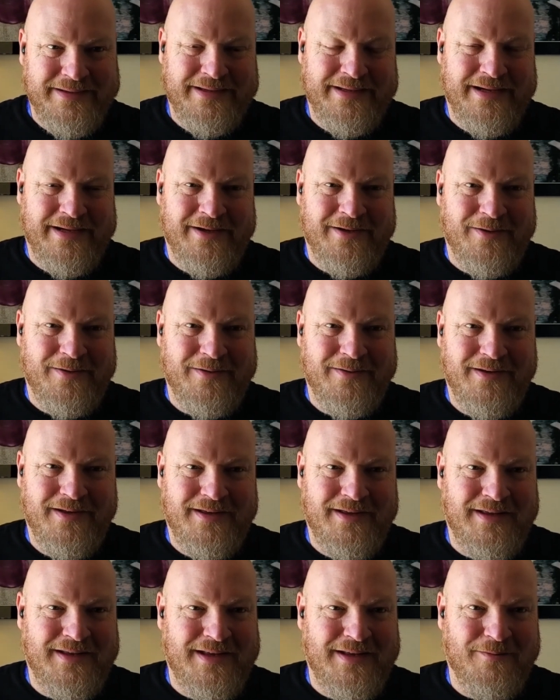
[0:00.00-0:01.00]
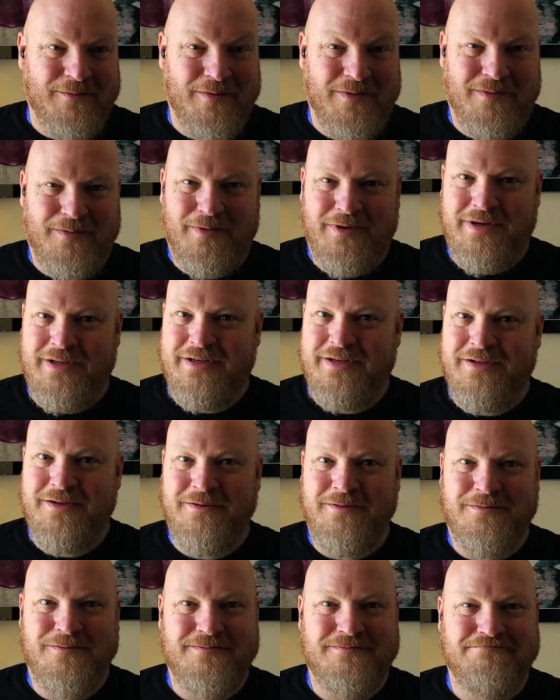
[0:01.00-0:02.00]
What do you
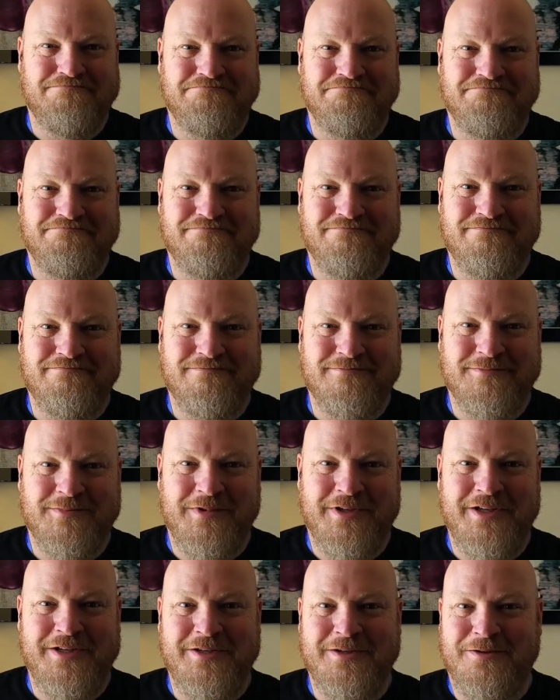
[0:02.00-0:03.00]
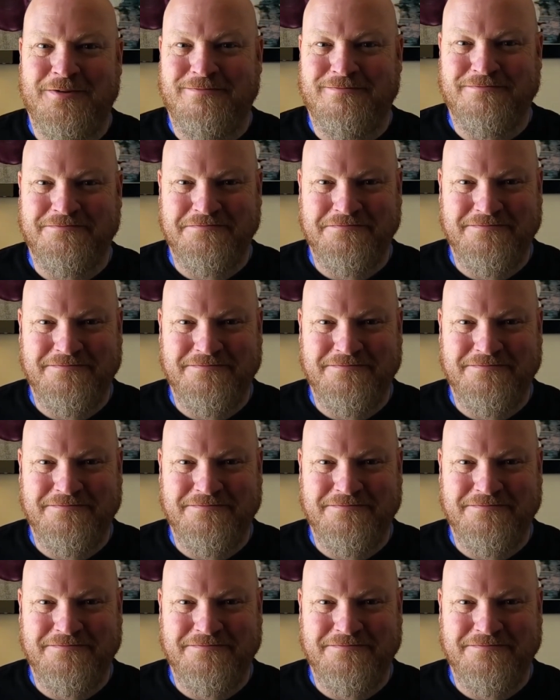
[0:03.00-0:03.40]
do? What do you do?